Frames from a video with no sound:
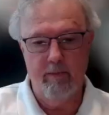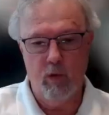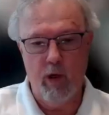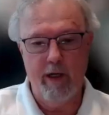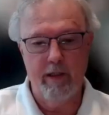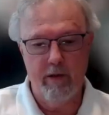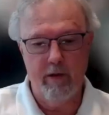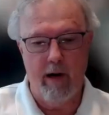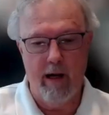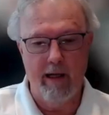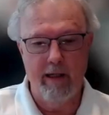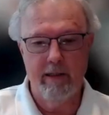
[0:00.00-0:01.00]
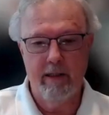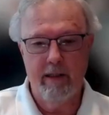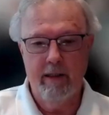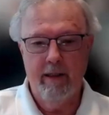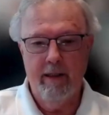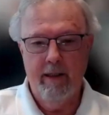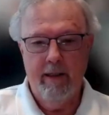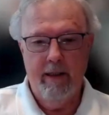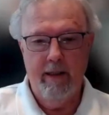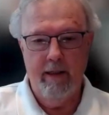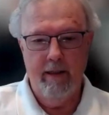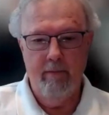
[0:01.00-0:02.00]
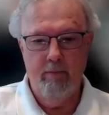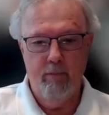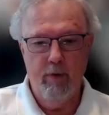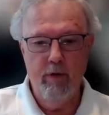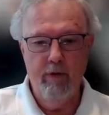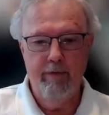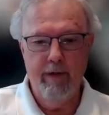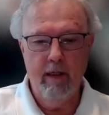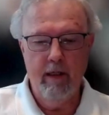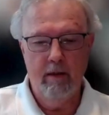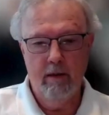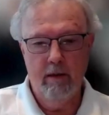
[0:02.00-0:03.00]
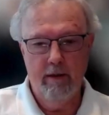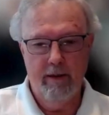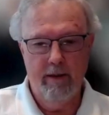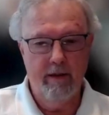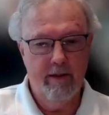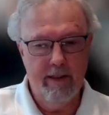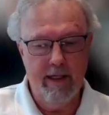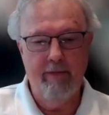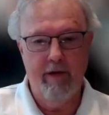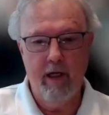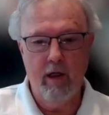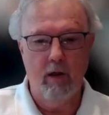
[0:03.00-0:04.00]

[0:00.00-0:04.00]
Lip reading: some great strides in improving their safety